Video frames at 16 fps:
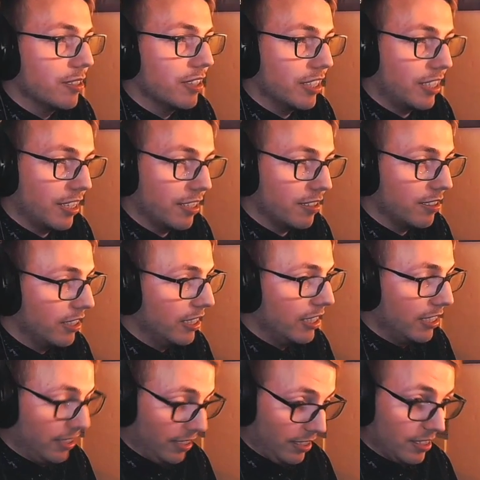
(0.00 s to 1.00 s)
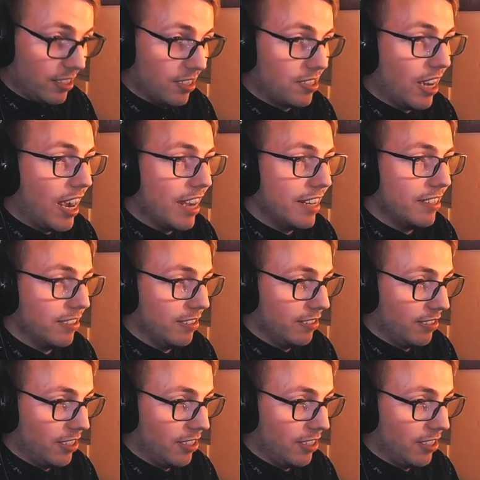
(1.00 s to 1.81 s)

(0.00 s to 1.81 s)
He can decide